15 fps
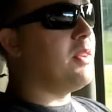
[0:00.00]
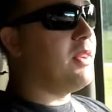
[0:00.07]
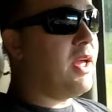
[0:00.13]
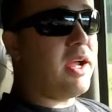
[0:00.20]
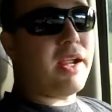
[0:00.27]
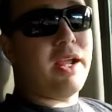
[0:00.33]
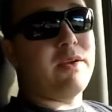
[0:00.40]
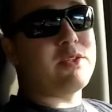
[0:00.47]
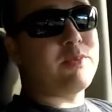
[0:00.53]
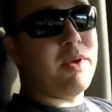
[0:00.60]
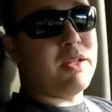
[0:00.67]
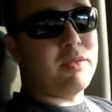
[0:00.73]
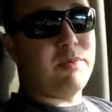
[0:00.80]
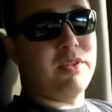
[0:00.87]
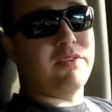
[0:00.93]
That guy was
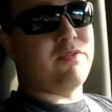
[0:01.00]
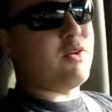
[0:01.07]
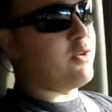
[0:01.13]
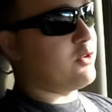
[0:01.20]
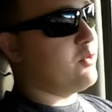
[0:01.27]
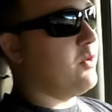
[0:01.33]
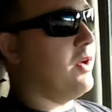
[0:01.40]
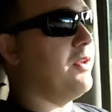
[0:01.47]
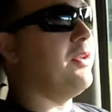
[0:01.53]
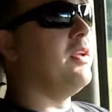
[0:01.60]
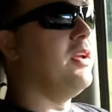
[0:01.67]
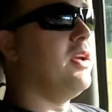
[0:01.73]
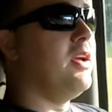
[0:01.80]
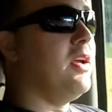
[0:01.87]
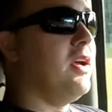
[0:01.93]
about to be the first one.
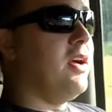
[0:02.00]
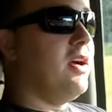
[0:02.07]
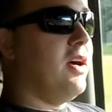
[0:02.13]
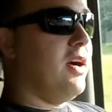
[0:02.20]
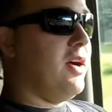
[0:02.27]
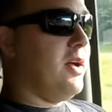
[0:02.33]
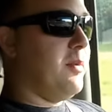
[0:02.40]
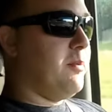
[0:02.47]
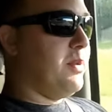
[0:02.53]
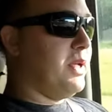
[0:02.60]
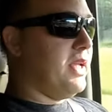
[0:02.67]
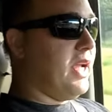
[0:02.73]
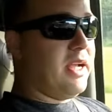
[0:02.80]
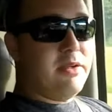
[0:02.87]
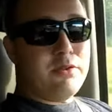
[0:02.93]
But
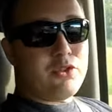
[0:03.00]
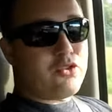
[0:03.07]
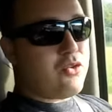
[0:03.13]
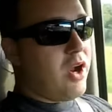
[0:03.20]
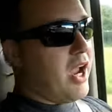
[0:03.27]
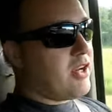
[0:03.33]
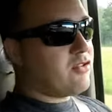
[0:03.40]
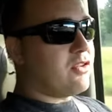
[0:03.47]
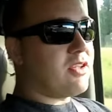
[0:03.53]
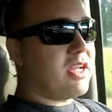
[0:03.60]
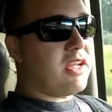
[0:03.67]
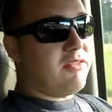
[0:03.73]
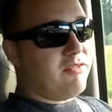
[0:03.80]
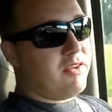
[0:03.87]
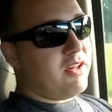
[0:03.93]
yeah, it was trash. Looked
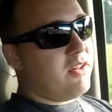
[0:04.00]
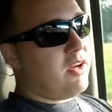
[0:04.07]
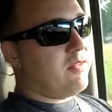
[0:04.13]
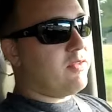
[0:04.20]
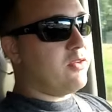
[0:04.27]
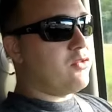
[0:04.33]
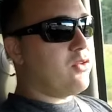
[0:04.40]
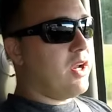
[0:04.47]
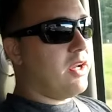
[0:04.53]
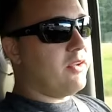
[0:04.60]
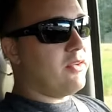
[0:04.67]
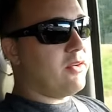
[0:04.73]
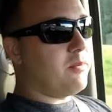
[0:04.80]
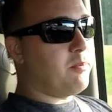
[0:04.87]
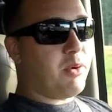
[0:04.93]
like it fell off the
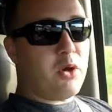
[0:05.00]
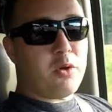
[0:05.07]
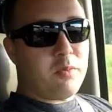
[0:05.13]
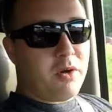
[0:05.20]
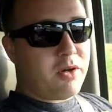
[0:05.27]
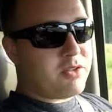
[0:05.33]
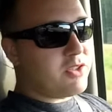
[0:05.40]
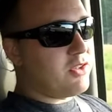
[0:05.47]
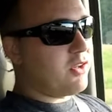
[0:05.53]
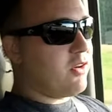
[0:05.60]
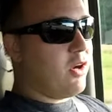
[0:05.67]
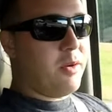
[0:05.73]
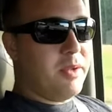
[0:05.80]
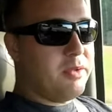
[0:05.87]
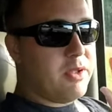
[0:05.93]
trailer. Burn marks on the
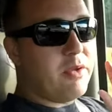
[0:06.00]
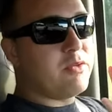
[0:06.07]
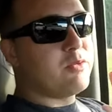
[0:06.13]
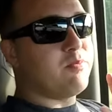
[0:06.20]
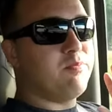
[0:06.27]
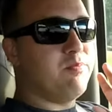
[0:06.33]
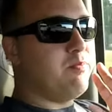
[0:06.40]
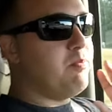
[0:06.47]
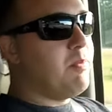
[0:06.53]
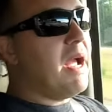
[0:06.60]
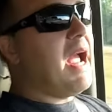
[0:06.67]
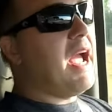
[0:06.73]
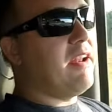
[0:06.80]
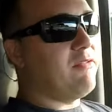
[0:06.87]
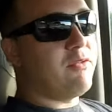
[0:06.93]
car. It was
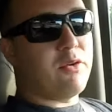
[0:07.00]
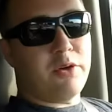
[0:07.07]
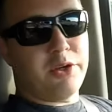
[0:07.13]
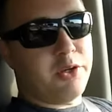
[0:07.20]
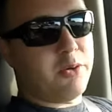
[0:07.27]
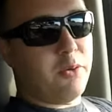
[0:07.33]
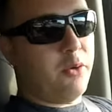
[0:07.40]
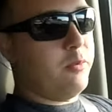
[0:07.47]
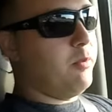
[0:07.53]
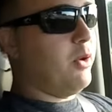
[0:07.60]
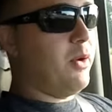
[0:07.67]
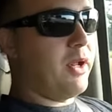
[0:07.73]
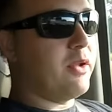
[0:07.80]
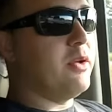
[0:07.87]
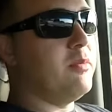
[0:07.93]
bad for a year old
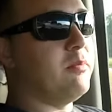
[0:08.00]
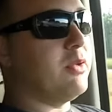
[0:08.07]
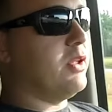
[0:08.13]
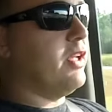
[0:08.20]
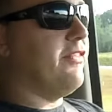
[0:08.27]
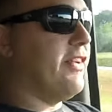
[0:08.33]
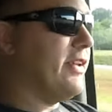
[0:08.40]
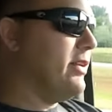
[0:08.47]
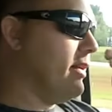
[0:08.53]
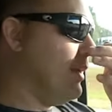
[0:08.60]
boat. I couldn't believe it.